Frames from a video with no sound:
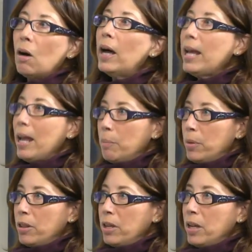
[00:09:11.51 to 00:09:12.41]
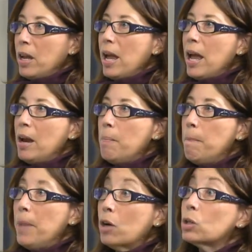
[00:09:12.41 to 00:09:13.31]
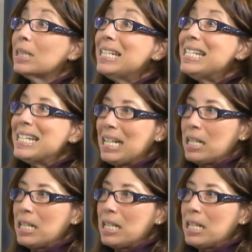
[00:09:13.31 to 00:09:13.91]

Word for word: on empathy and better listening